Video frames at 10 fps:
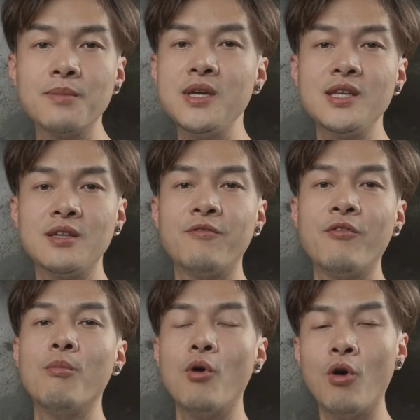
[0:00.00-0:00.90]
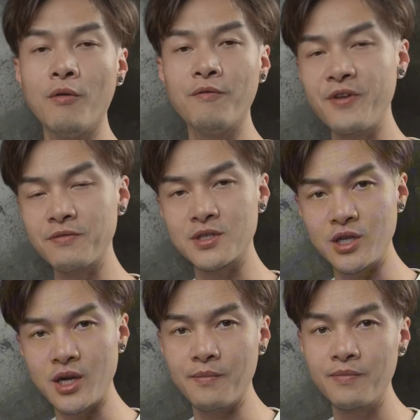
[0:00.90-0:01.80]
the beaded foam of 5th
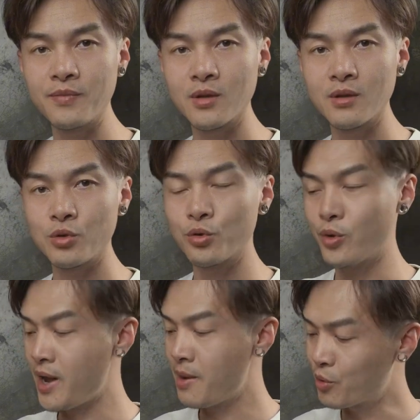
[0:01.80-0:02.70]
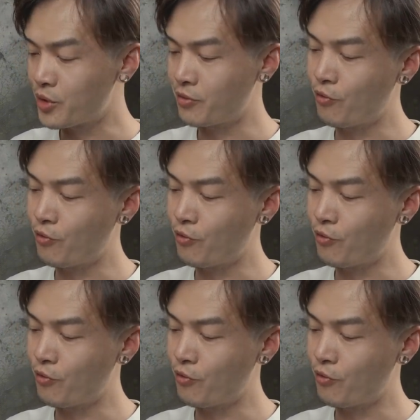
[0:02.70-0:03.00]
gen to embryo